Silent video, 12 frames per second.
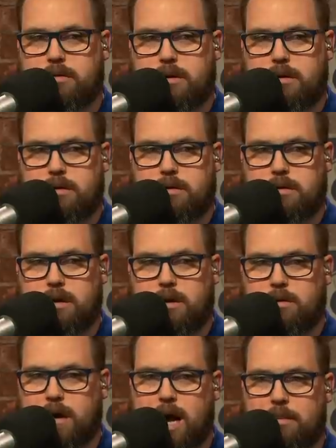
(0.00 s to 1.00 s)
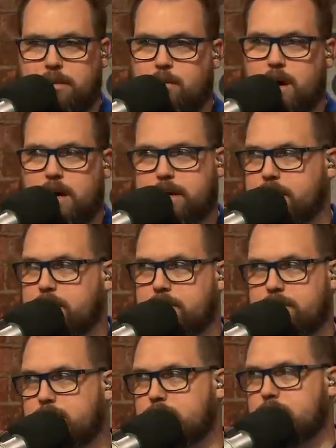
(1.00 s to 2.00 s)
uh, you know, Cobb and
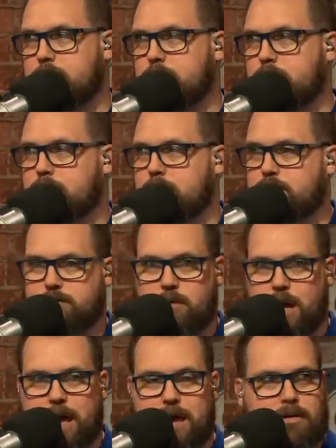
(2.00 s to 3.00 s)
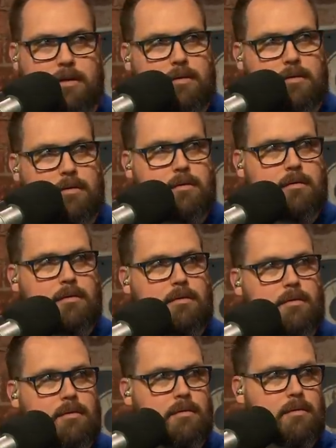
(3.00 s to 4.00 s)
Watkins, they just don't have it. I think
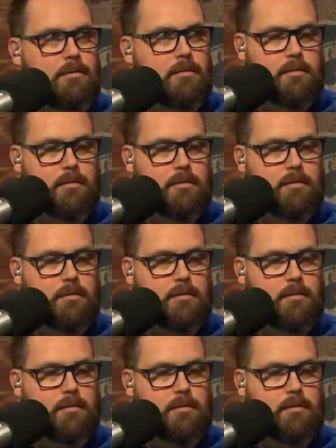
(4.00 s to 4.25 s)
he'll get it done